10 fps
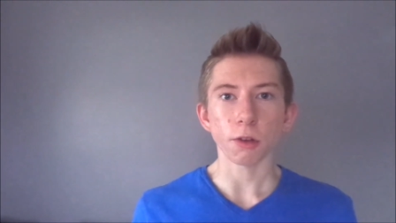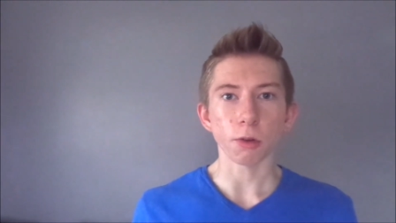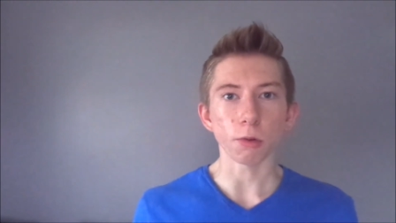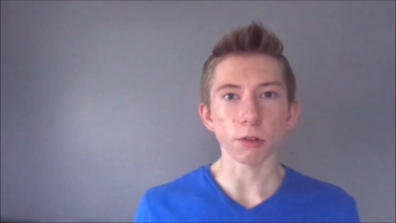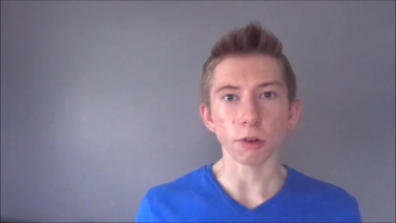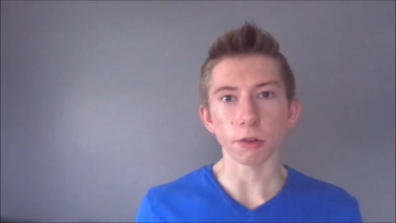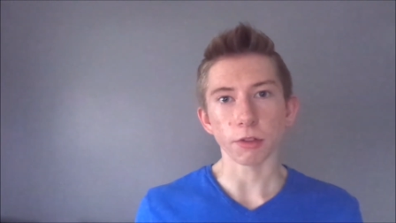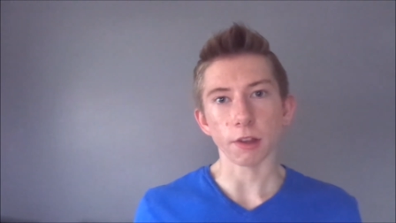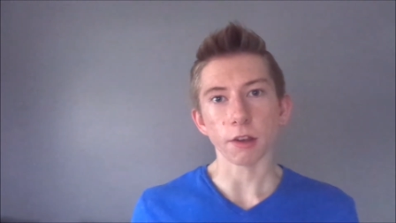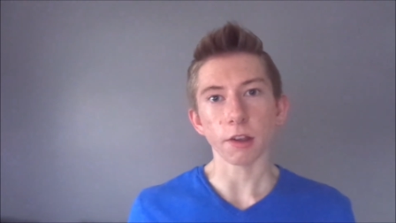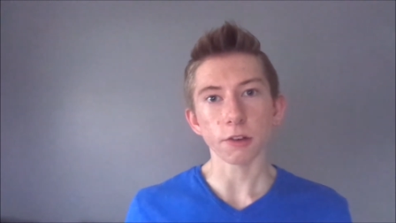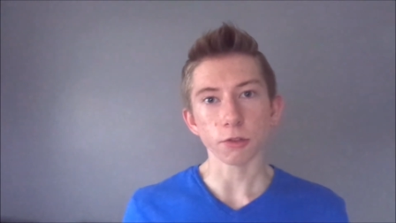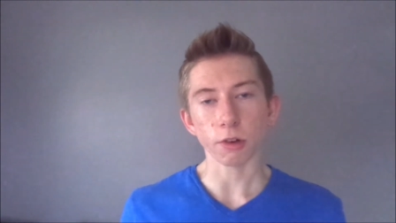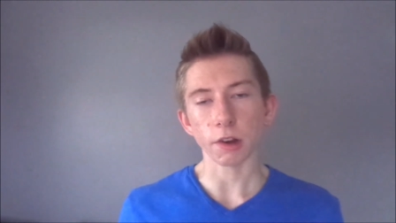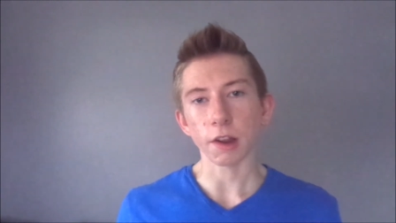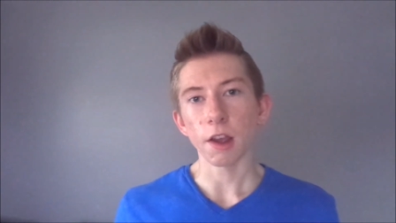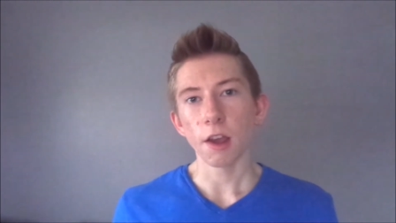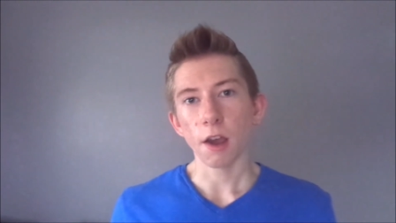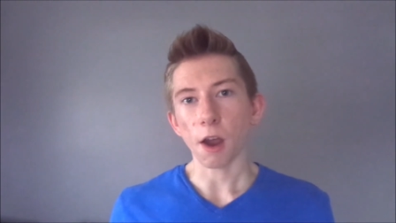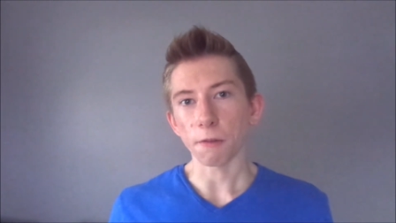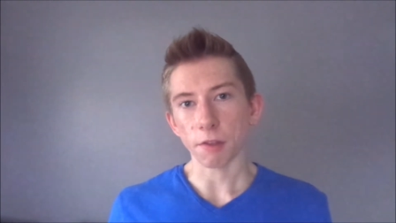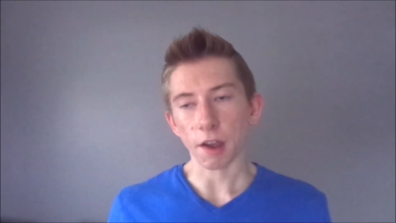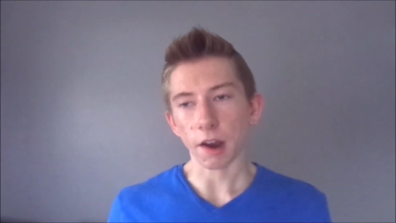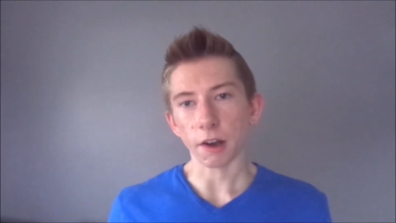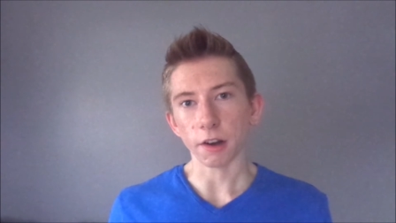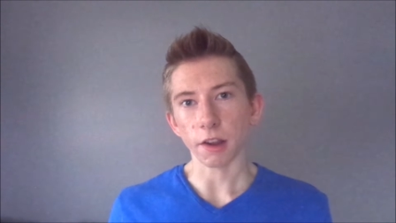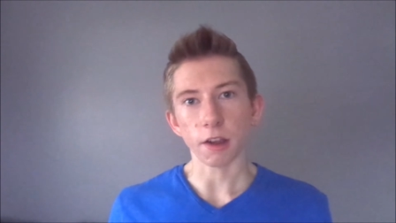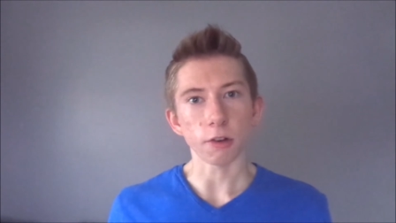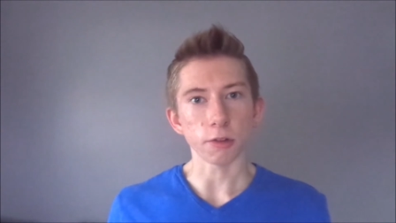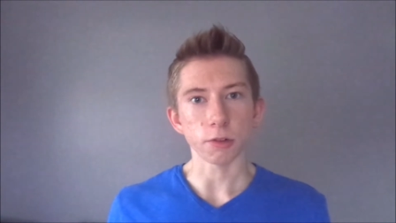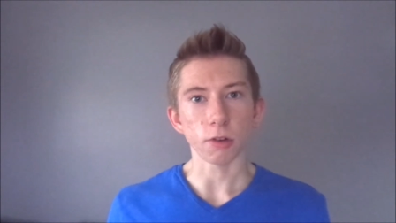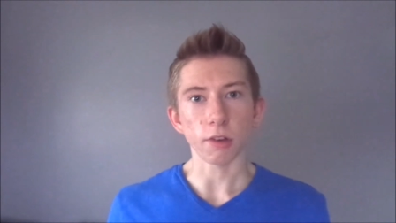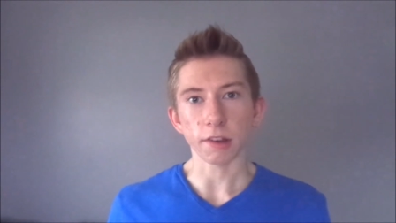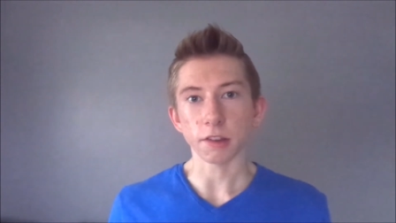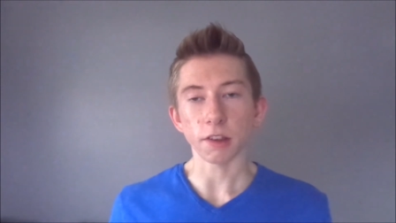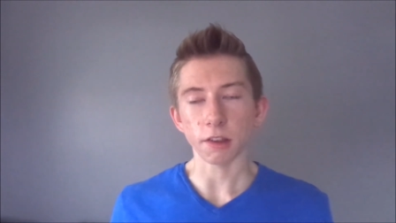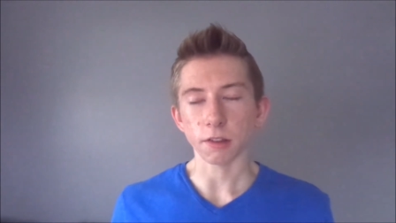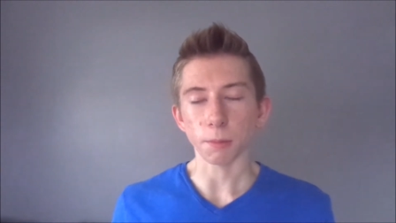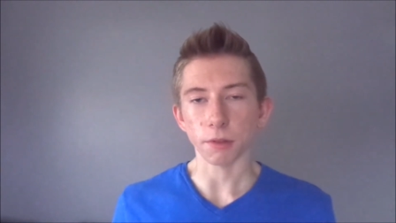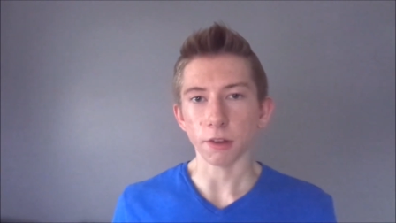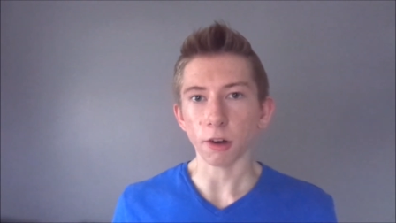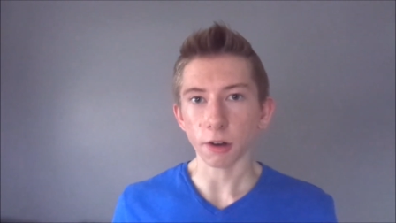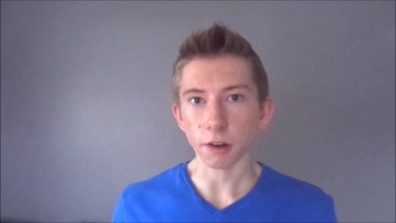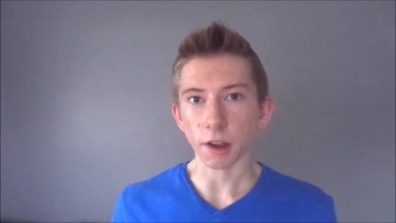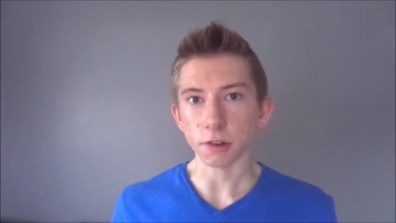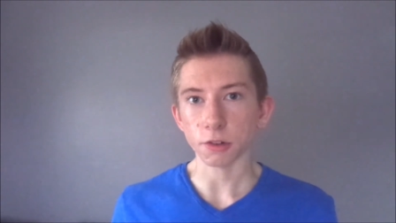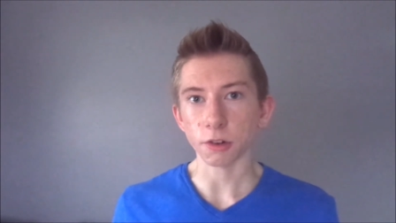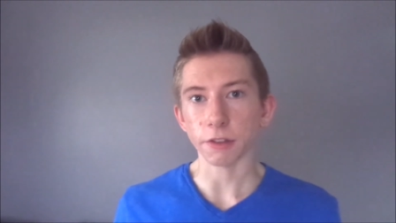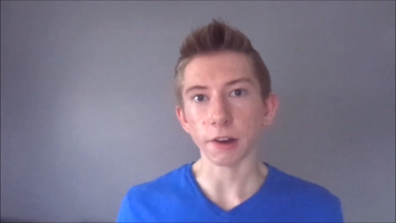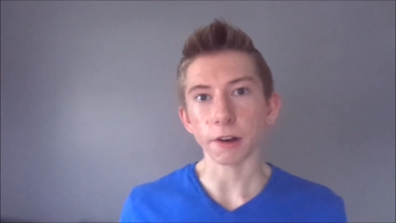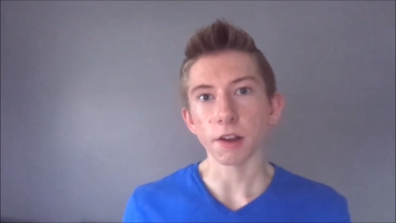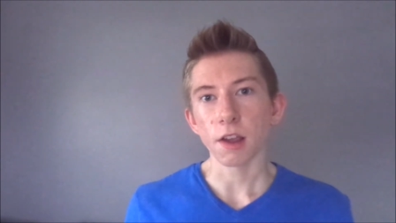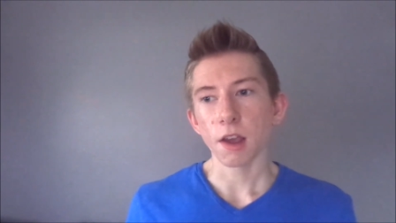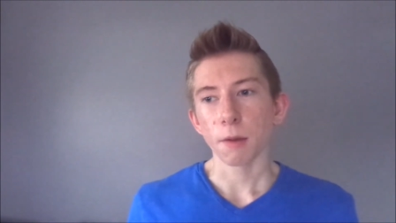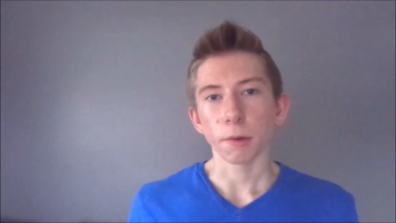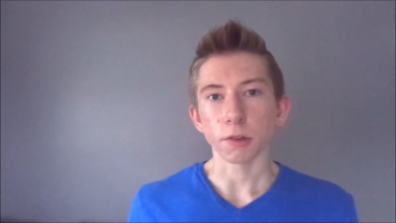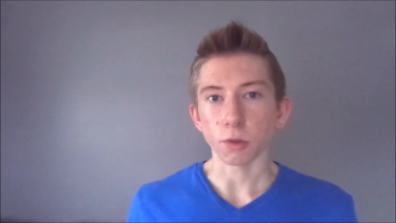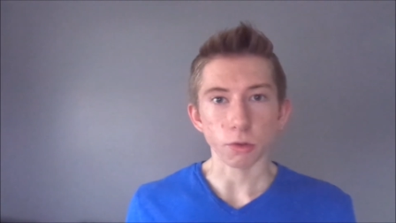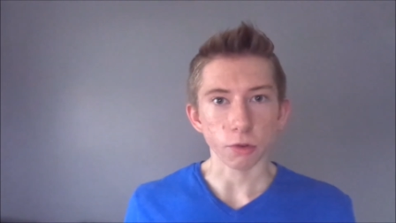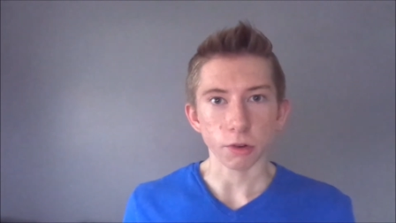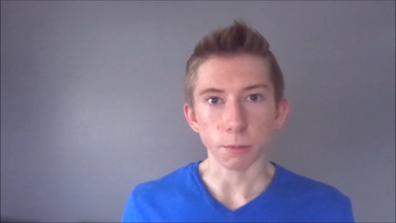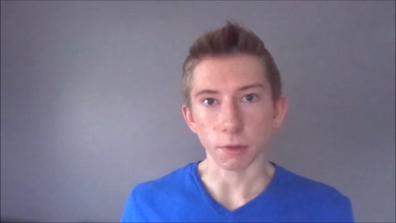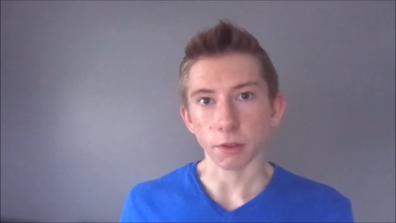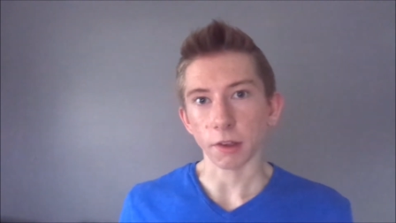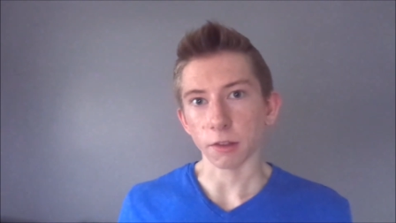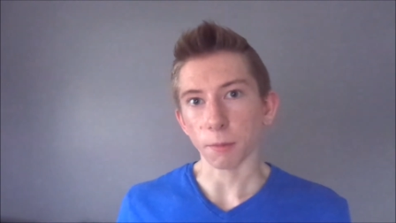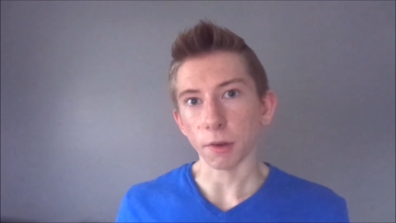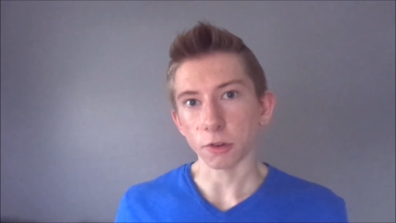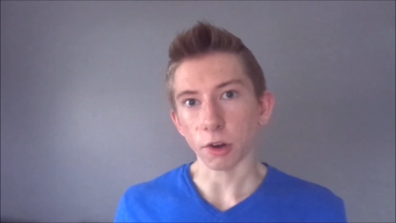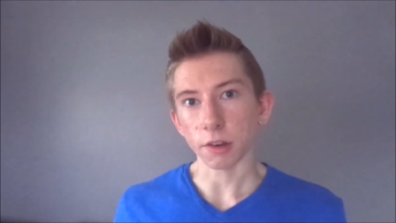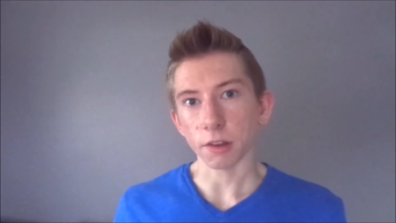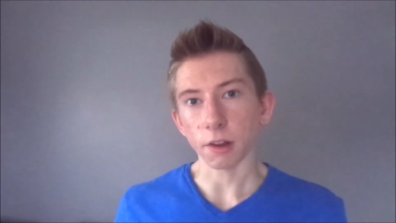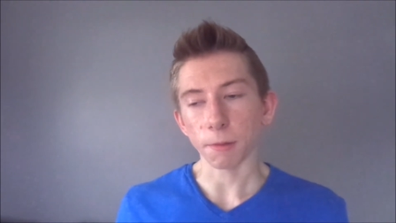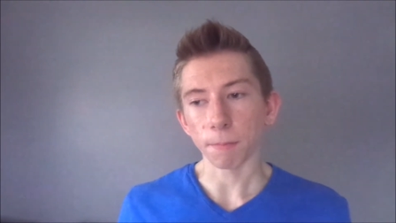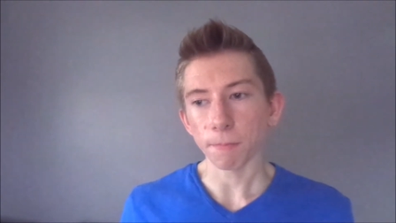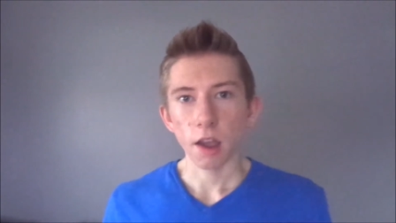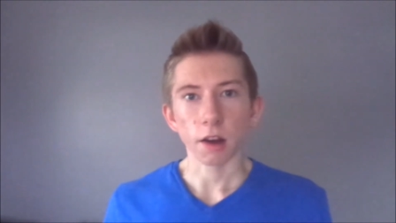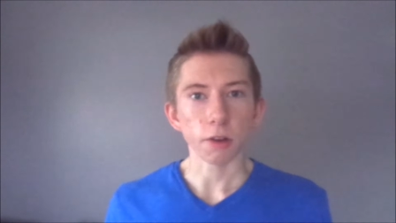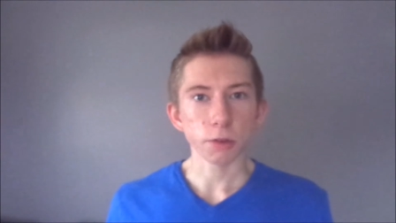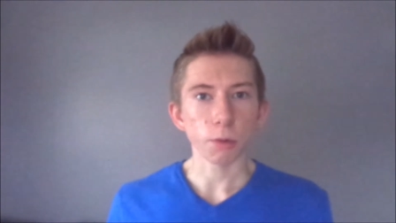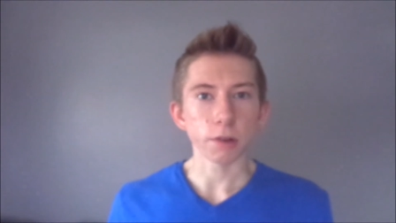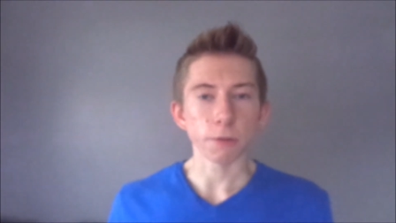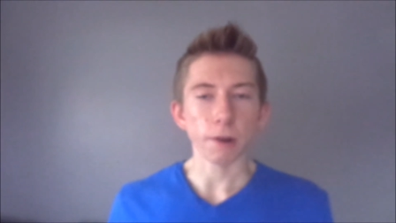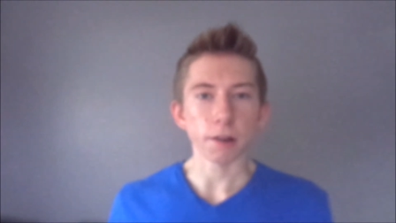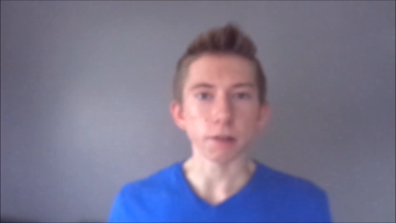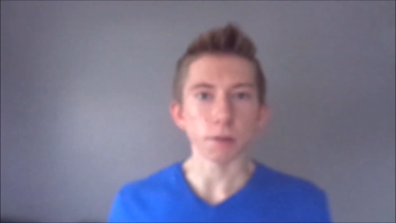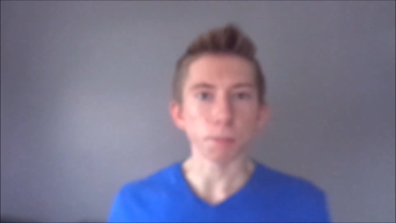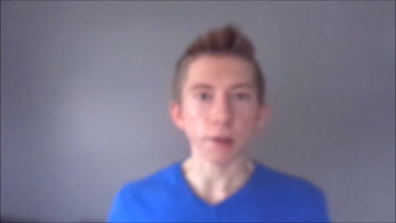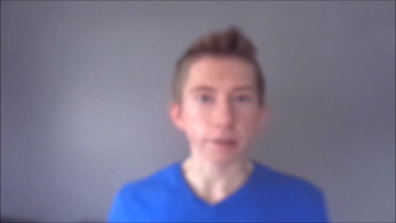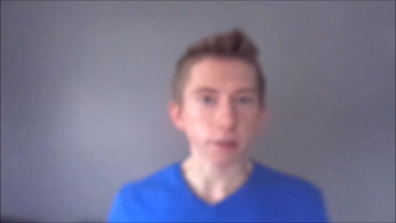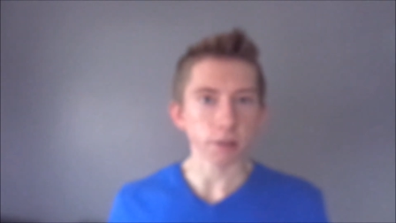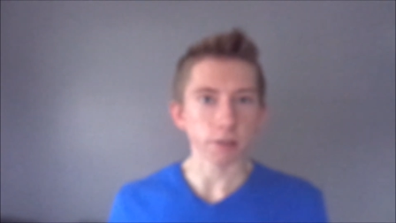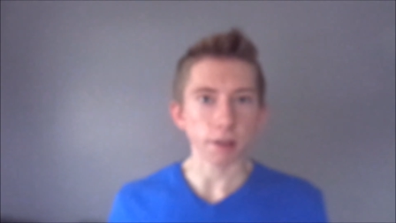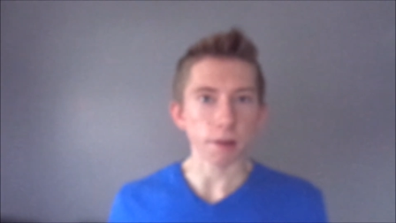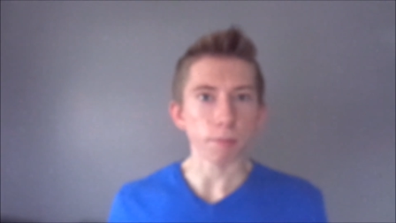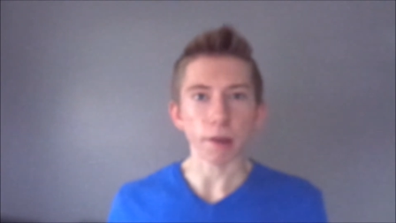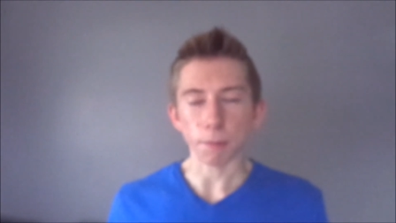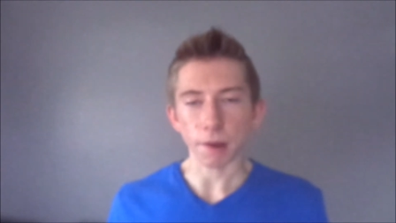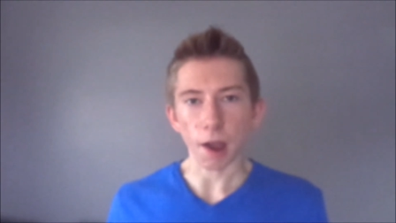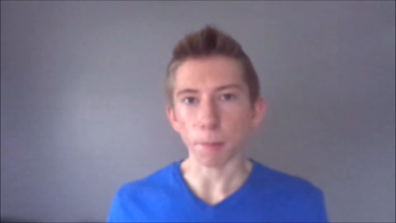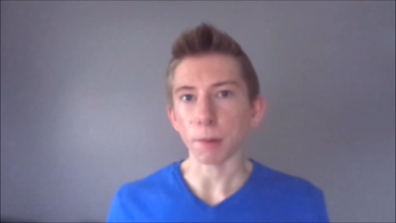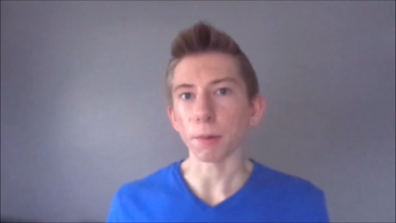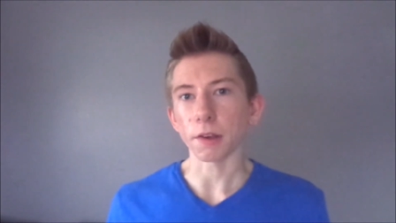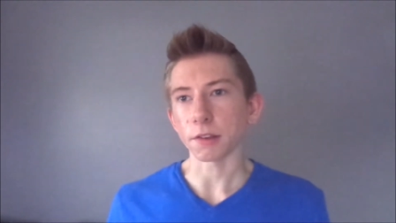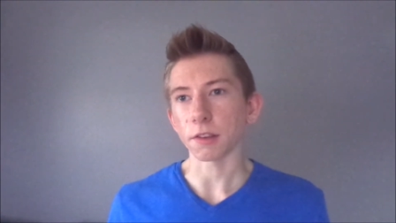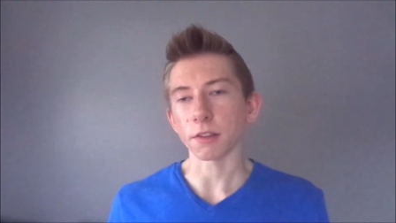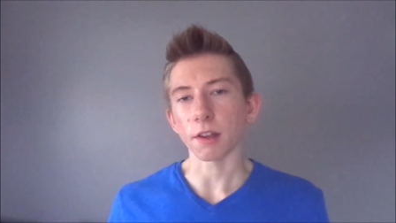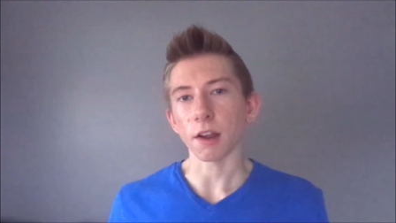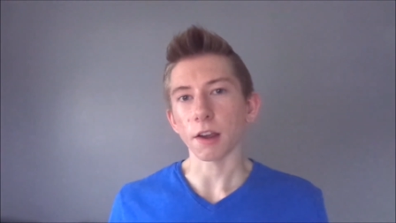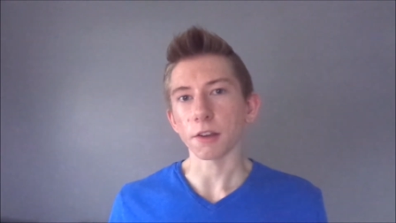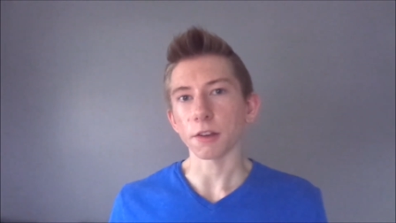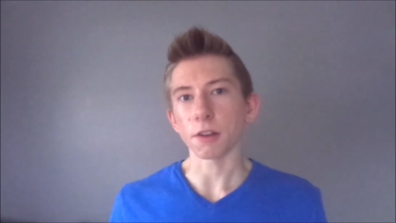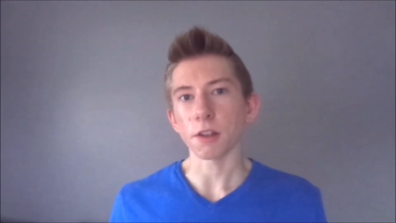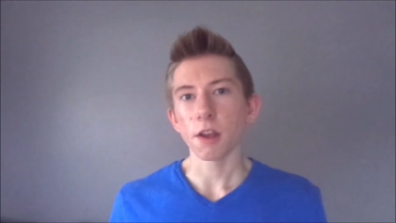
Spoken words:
to learn the history of the area and also like see some of the architecture there, because those are some of the things I'm interested in. And I also wanted to find places that make me happy, places that I could